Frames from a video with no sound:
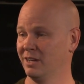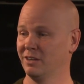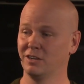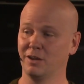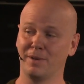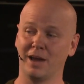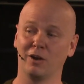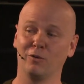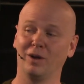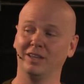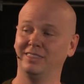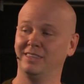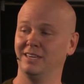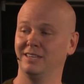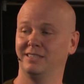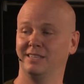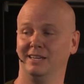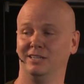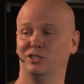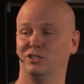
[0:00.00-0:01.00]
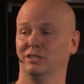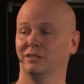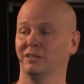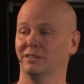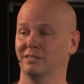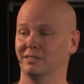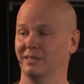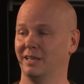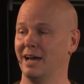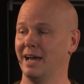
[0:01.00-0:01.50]
No matter what the addiction
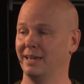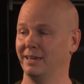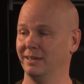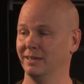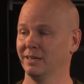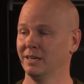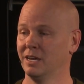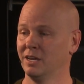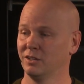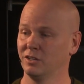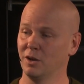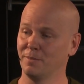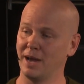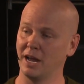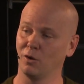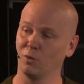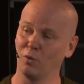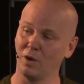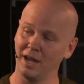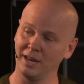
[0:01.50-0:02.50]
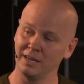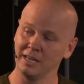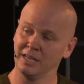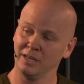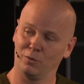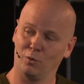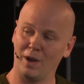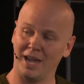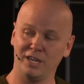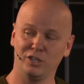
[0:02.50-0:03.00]
looks like, no matter what
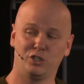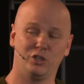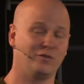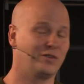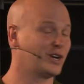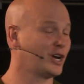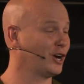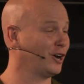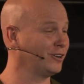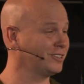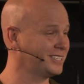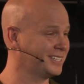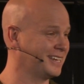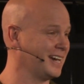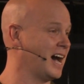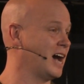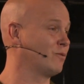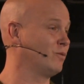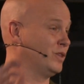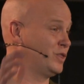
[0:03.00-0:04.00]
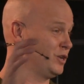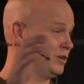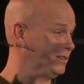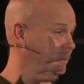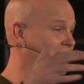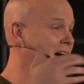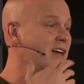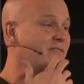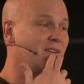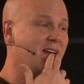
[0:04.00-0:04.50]
ways you've cursed God with your
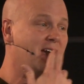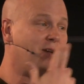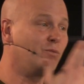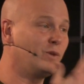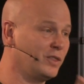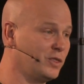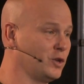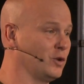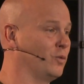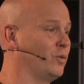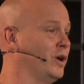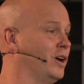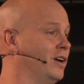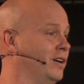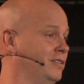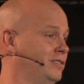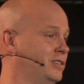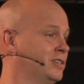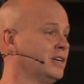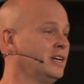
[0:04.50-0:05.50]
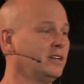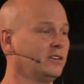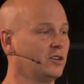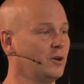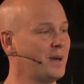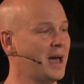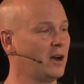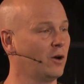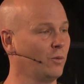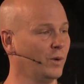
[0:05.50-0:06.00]
life and with your words, no
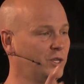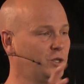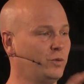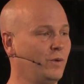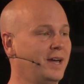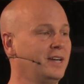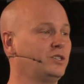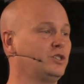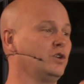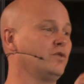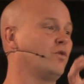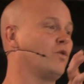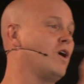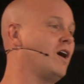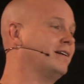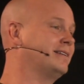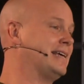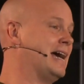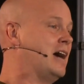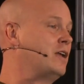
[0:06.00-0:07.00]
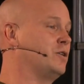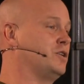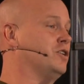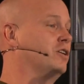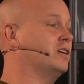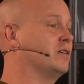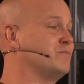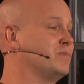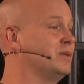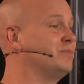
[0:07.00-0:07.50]
matter which ways you've walked out on your
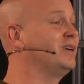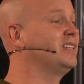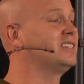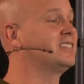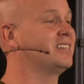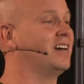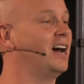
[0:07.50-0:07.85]
commitments